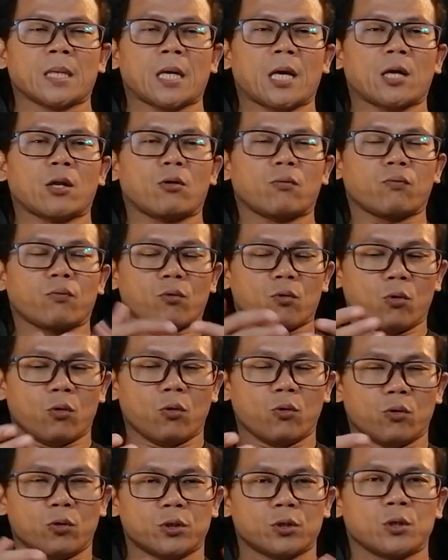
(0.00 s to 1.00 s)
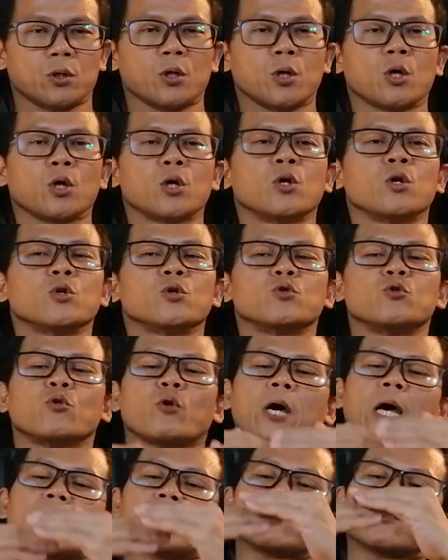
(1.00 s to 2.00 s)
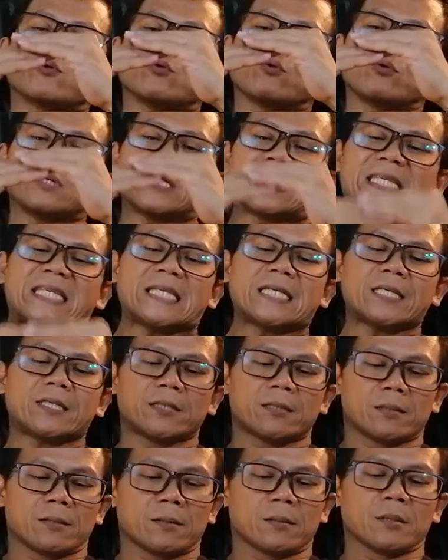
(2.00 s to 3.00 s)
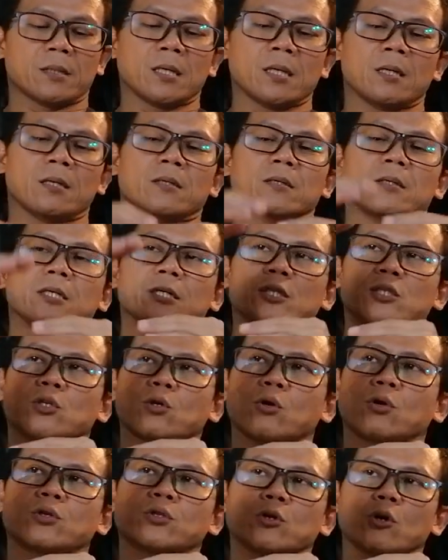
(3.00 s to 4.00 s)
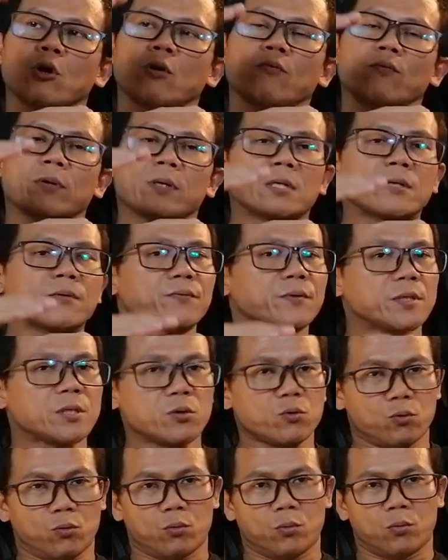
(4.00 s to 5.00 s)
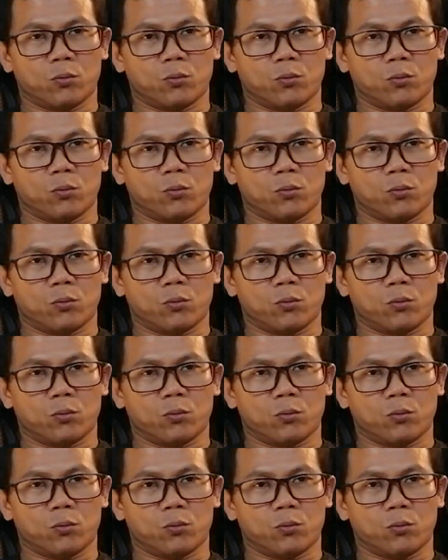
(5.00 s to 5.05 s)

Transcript: And of course, you have to list the source of revenue,